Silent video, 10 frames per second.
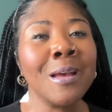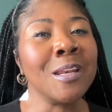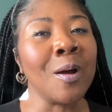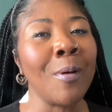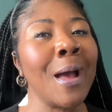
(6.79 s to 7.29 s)

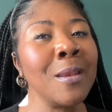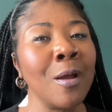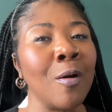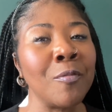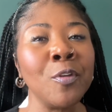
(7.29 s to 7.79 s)
Now, I
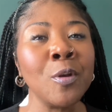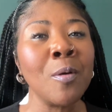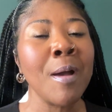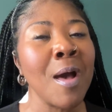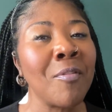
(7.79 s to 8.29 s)
know if you
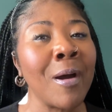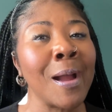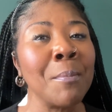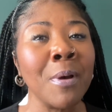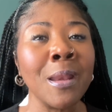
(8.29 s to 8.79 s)
don't have a lot
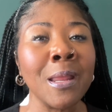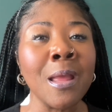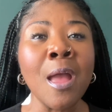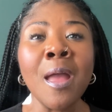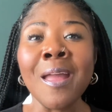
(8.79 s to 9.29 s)
of money,
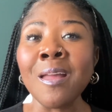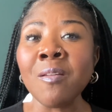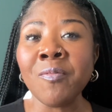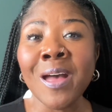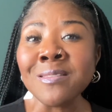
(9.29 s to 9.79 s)

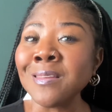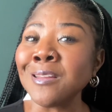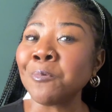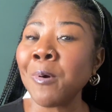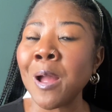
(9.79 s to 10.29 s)
investing
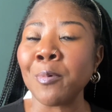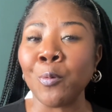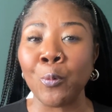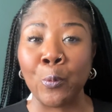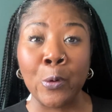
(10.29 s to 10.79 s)
is probably
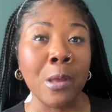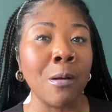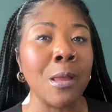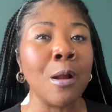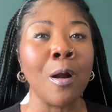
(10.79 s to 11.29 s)

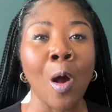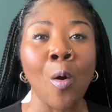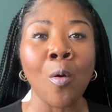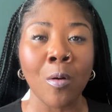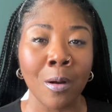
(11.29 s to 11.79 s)
really
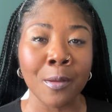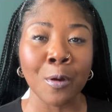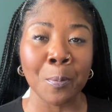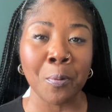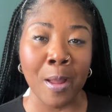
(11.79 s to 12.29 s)
low on
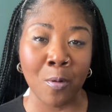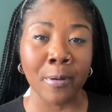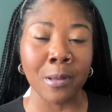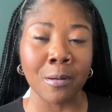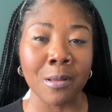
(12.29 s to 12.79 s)
your
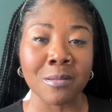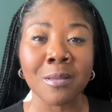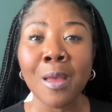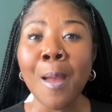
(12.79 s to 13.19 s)
priority list.